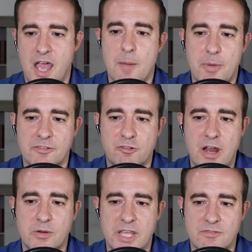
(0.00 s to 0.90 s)

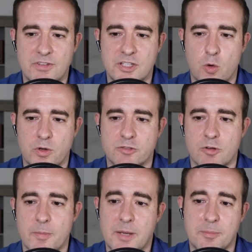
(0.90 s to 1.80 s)
Above-ground inventories
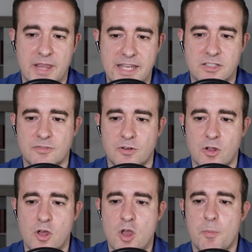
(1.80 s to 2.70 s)
remain
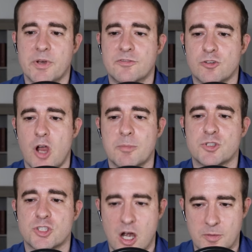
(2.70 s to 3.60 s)
plentiful, but have dropped
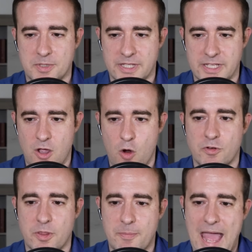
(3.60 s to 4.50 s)
sharply
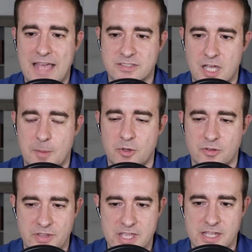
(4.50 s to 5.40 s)
over the past couple
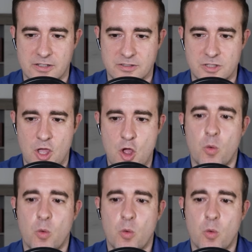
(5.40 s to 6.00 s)
of years.